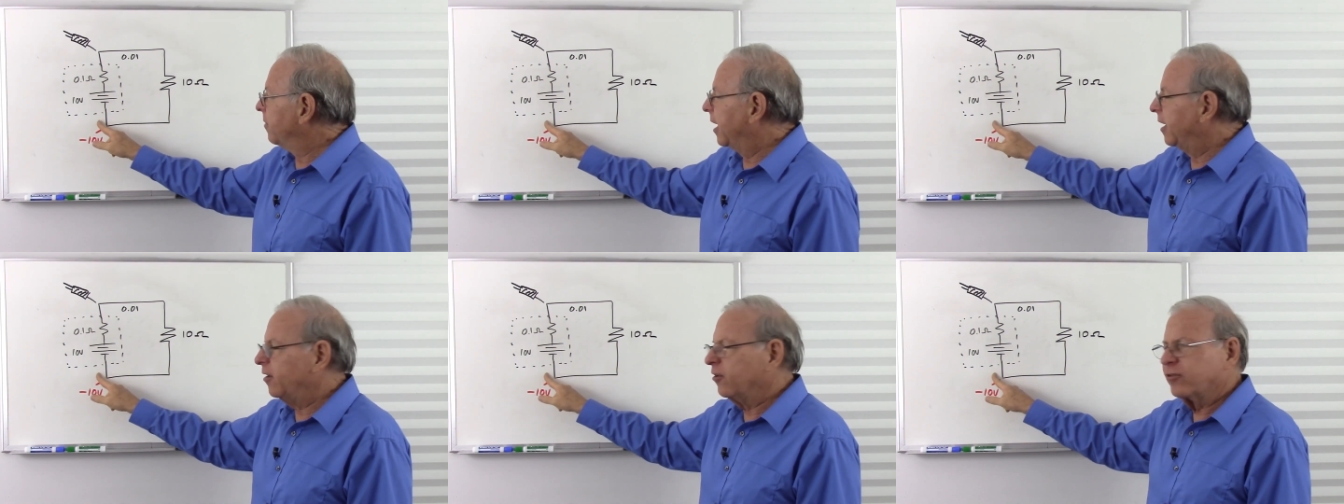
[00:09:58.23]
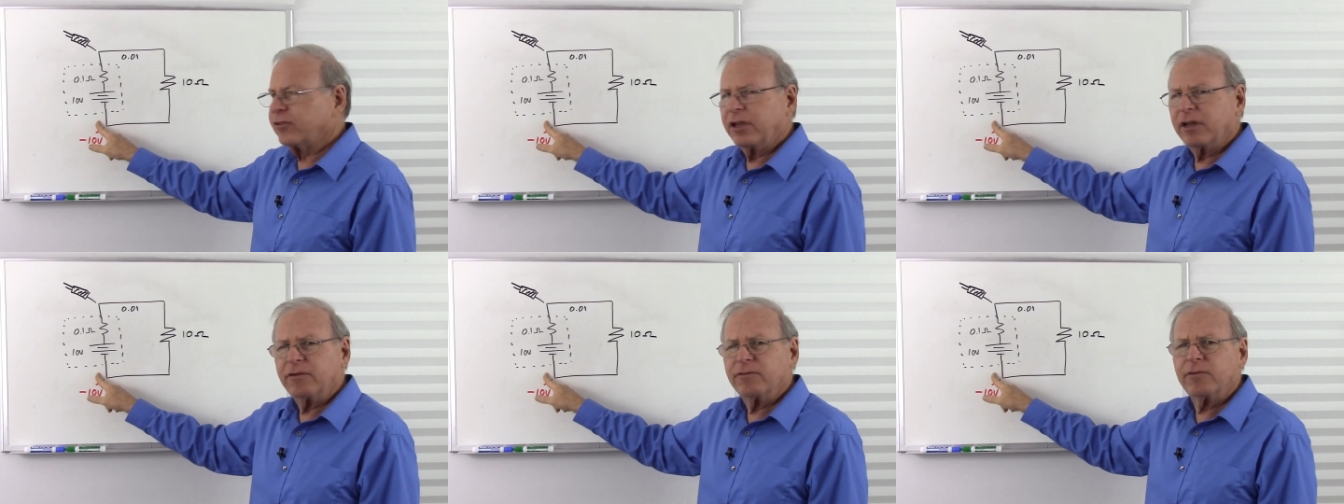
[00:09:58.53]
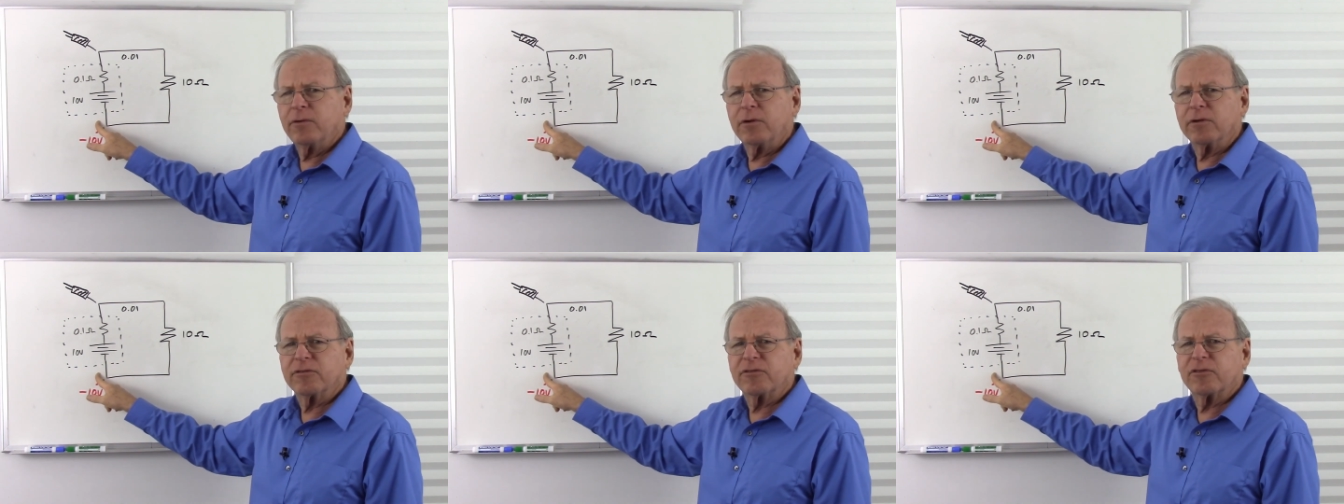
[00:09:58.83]
minus 10
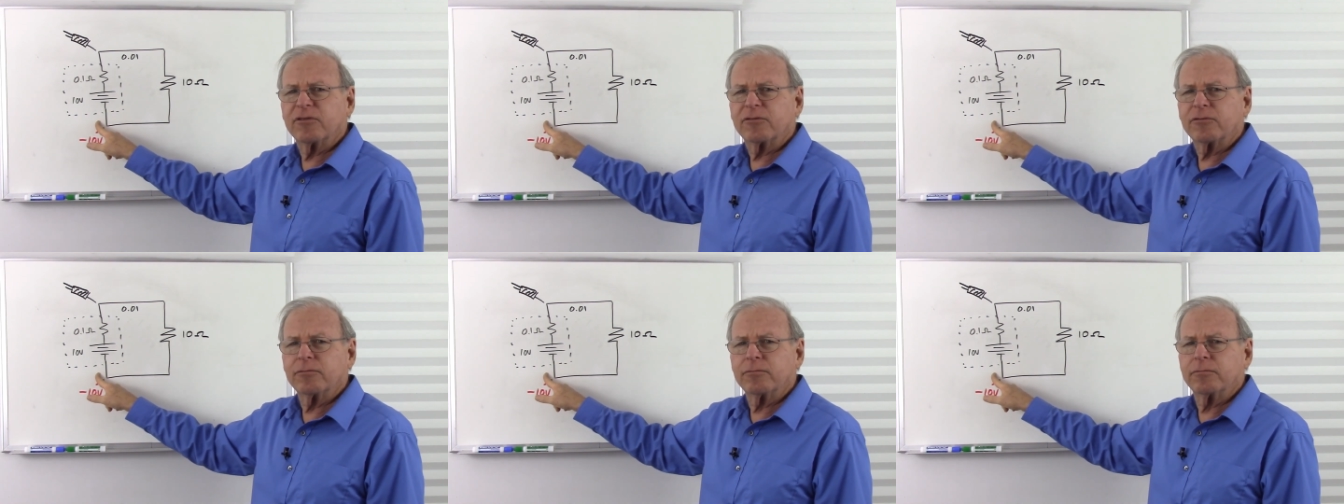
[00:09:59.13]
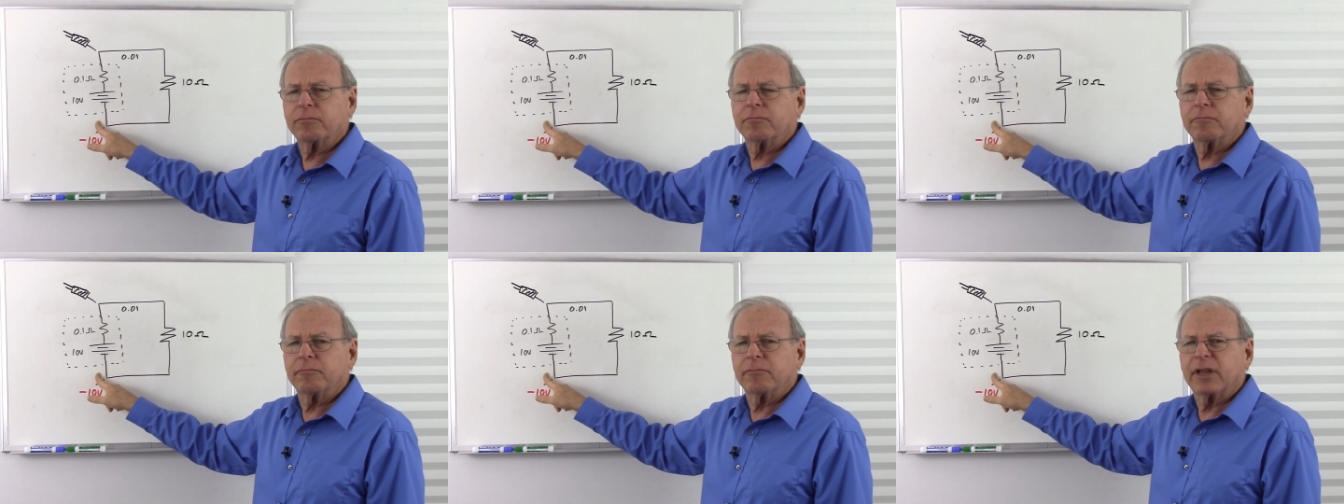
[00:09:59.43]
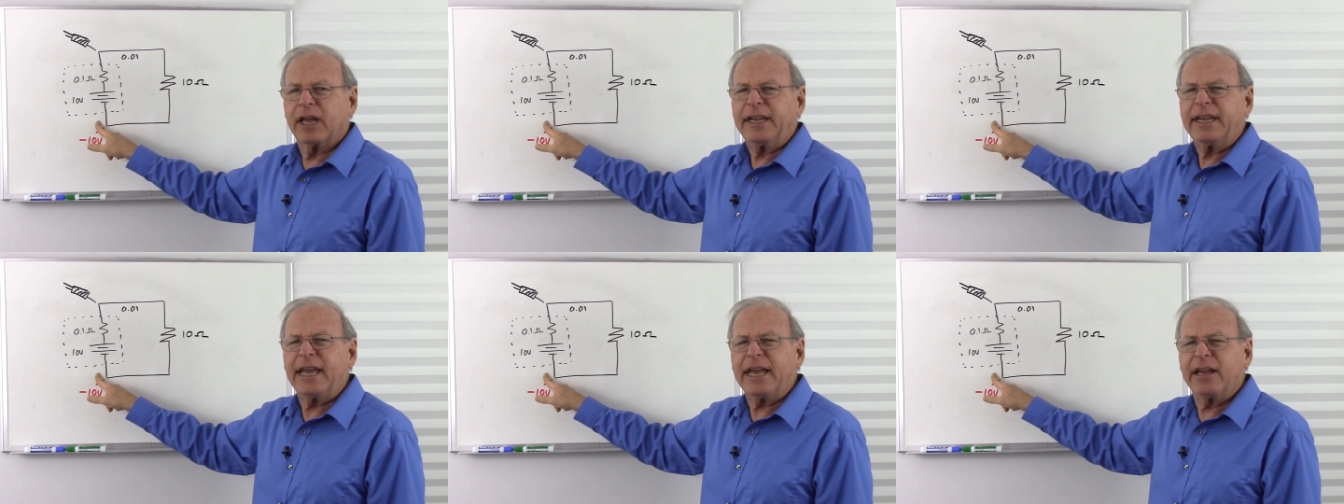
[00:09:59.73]
volts, it's
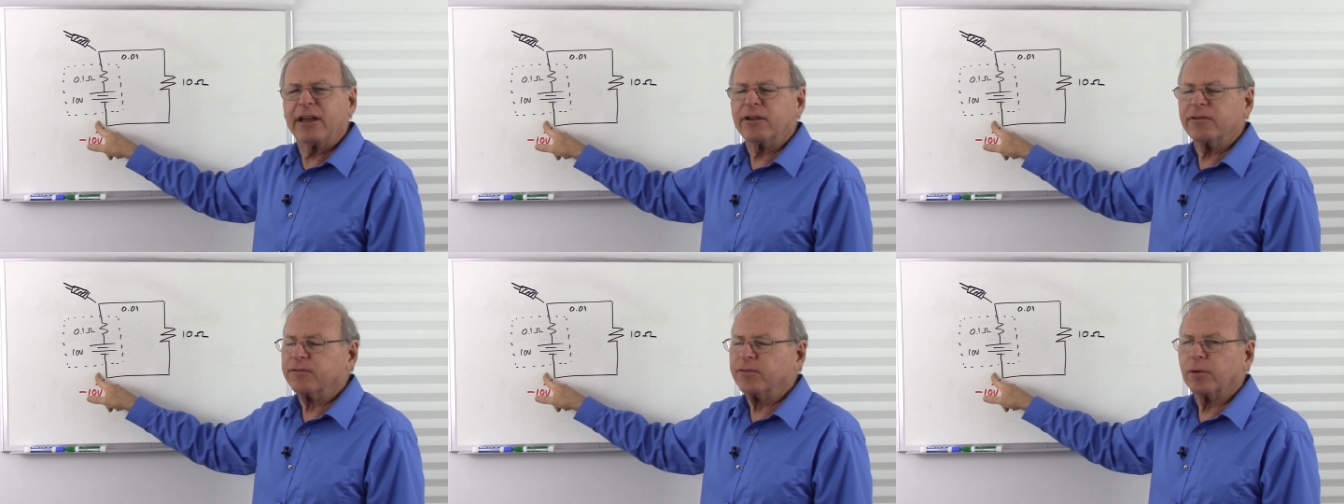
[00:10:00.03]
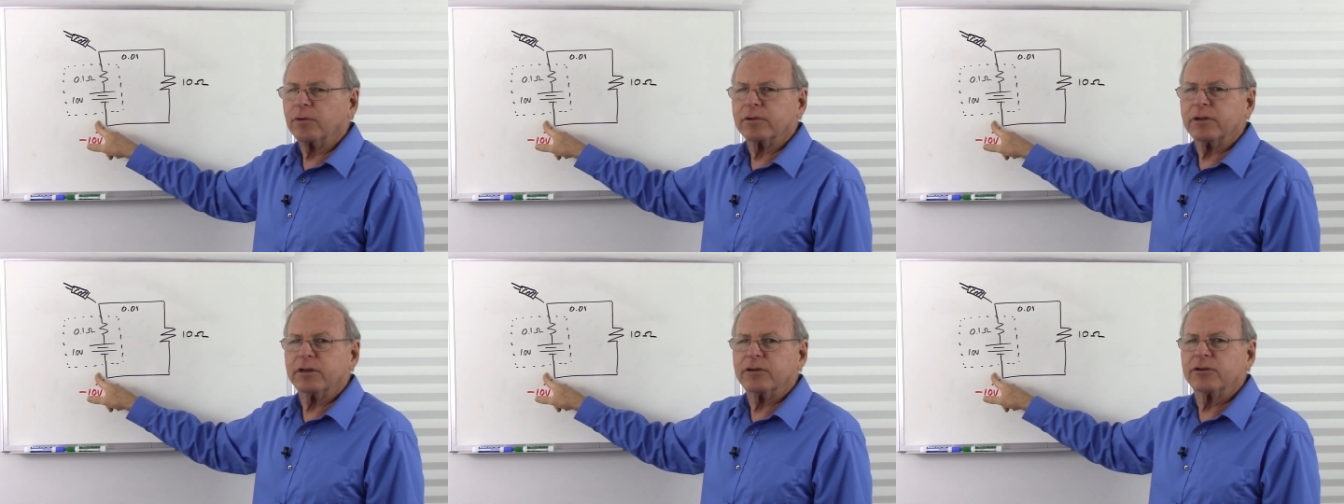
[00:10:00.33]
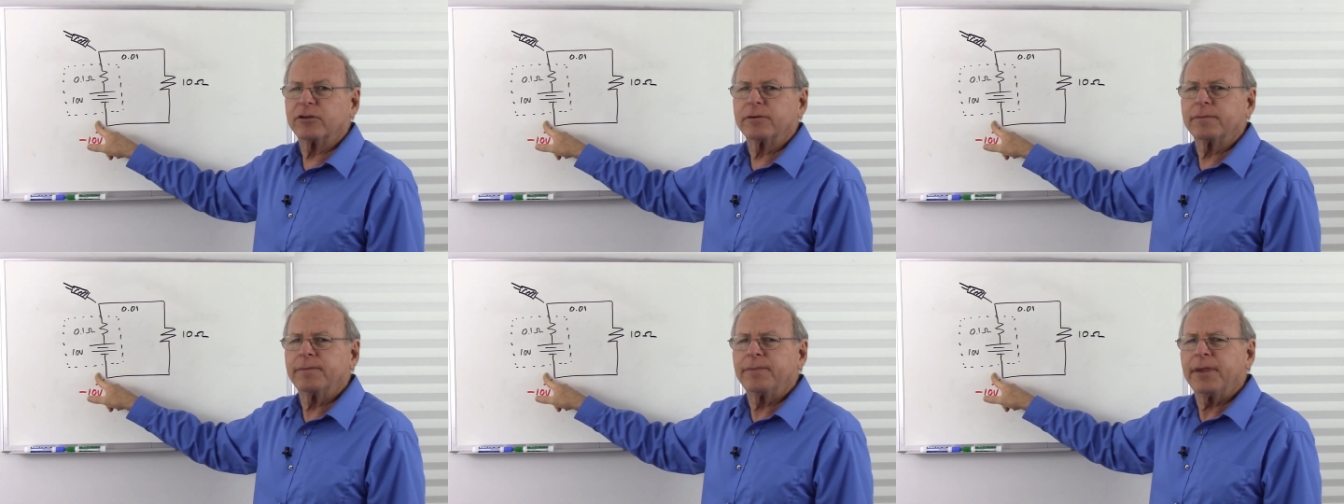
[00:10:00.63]
a negative
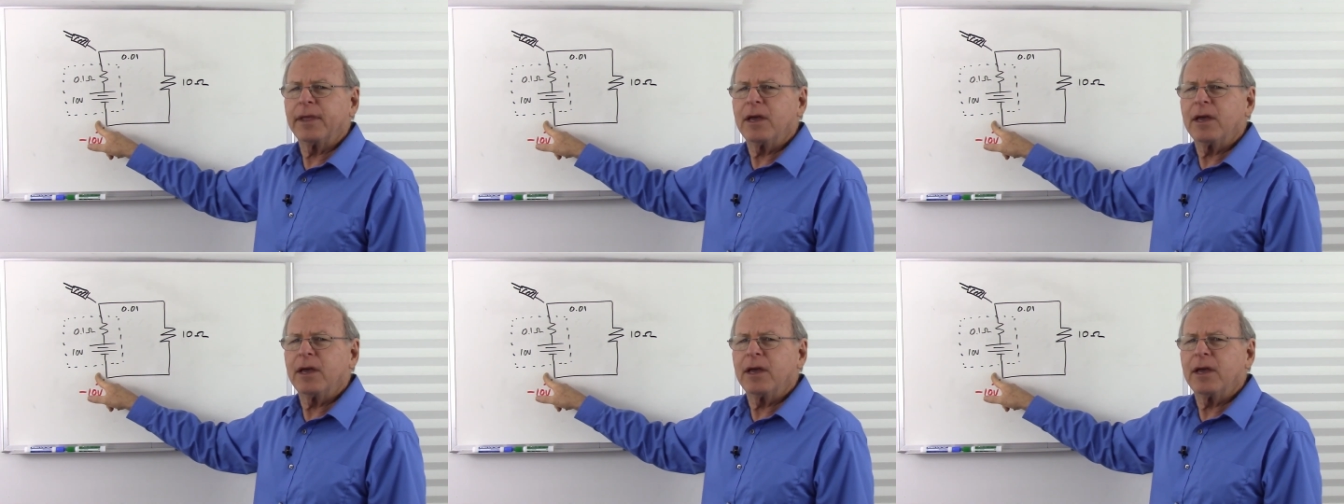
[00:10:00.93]
voltage.